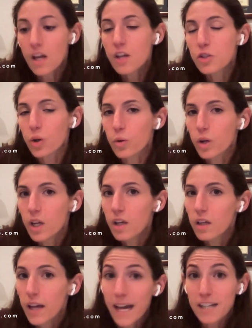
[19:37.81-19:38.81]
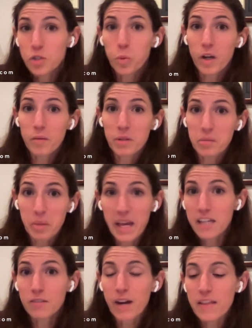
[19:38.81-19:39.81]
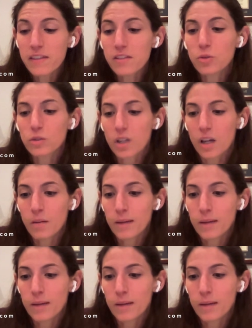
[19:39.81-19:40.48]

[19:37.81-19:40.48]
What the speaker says: So had Tuan been paying rent this whole time,